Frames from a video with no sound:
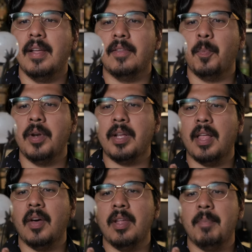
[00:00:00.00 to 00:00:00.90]
It's pretty
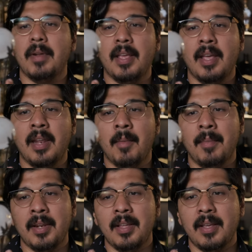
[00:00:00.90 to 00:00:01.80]
cloudy, but again,
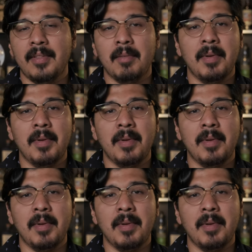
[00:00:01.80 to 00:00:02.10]
I'm gonna give it the